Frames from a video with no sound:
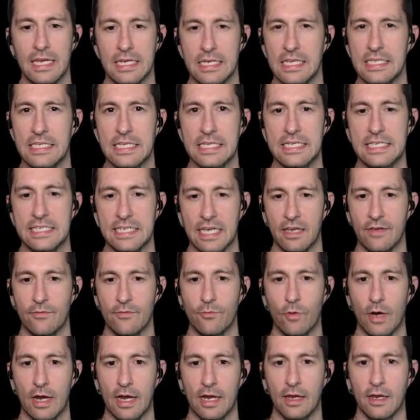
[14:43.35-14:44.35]
Does it save
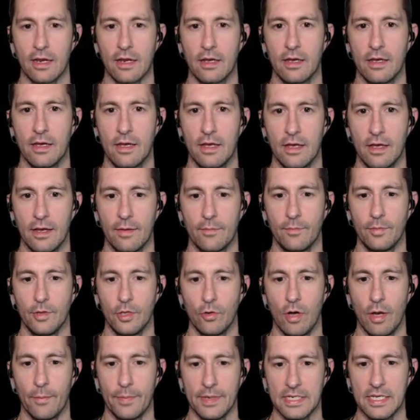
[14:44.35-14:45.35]
where I
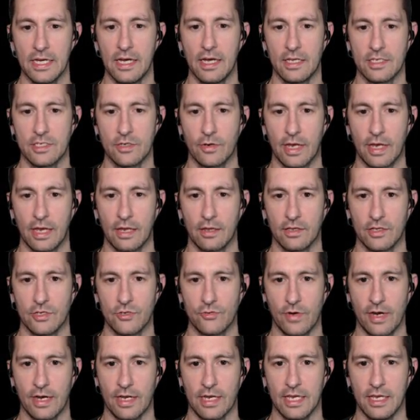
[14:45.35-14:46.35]
blew up? It does. Okay, let's
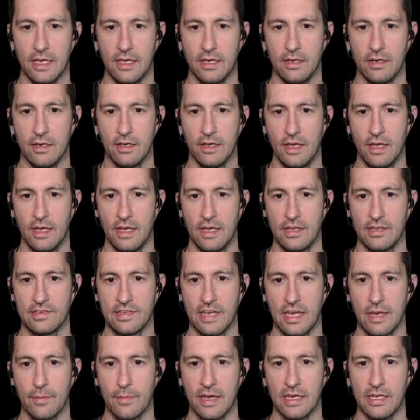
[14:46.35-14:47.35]
try it again.
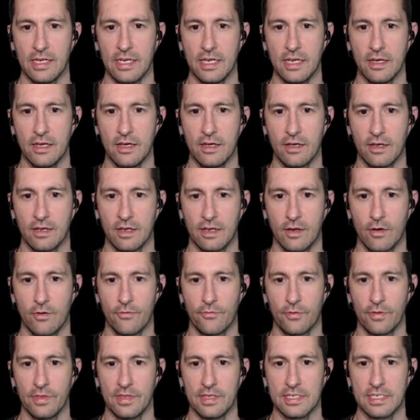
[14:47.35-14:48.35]
Same idea. Go
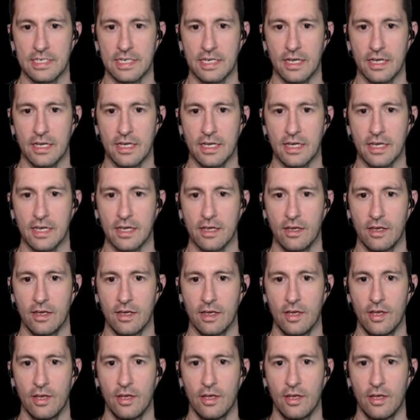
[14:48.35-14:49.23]
for this guy.